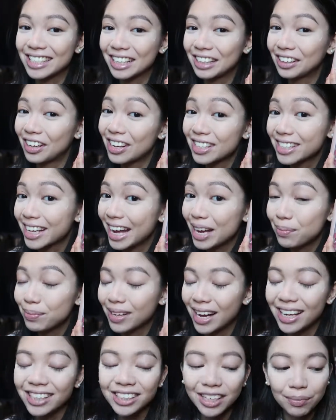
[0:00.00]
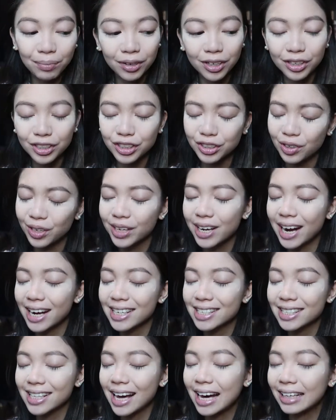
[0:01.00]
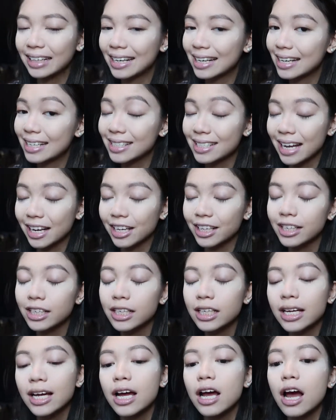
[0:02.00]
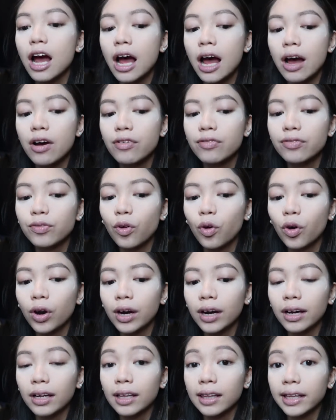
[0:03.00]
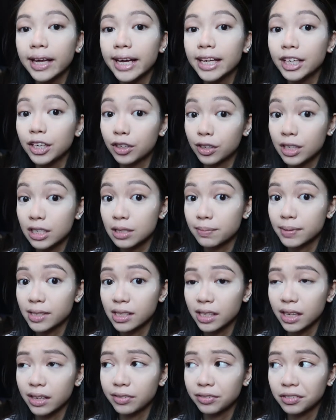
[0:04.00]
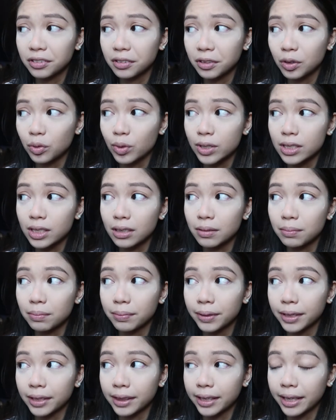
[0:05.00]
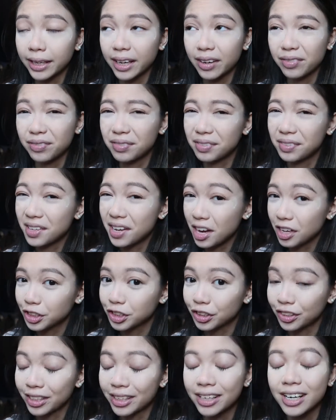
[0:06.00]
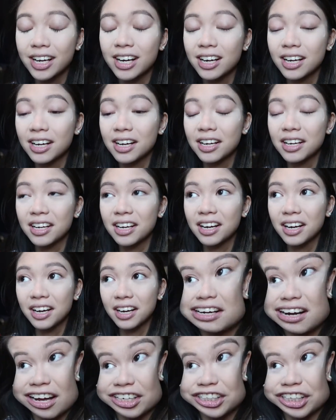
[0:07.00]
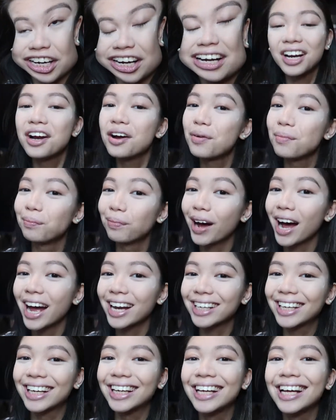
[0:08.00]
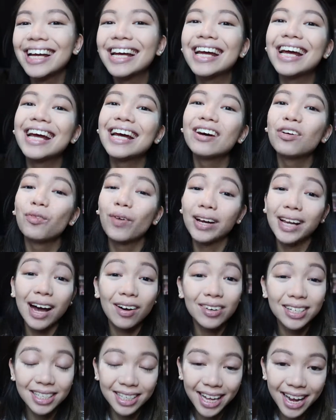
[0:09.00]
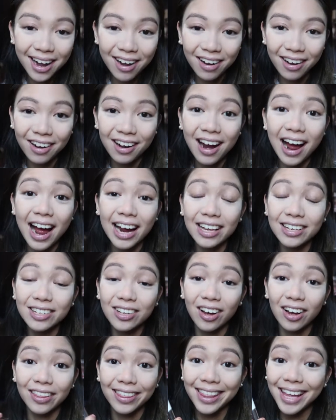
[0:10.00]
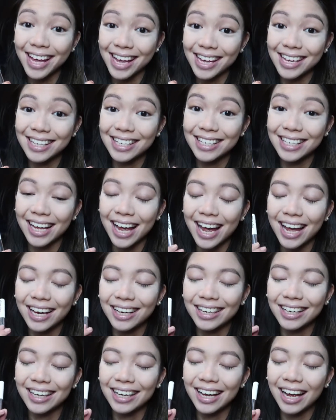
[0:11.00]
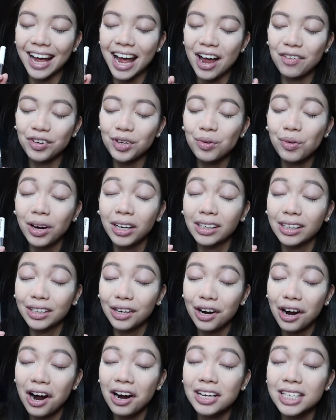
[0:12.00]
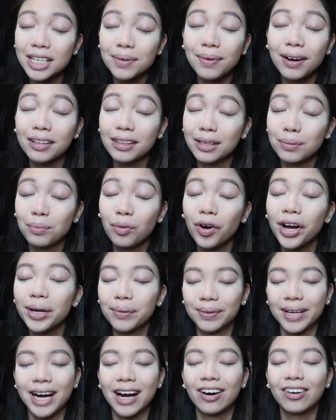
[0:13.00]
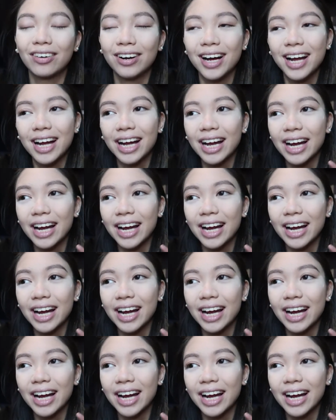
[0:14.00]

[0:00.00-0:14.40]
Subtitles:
Glossier blush. I'm gonna show you guys that in a second, for a late Christmas gift, or was it birthday gift? Not sure. Not sure. But while I was there, I saw this and everyone talks about the boy brow.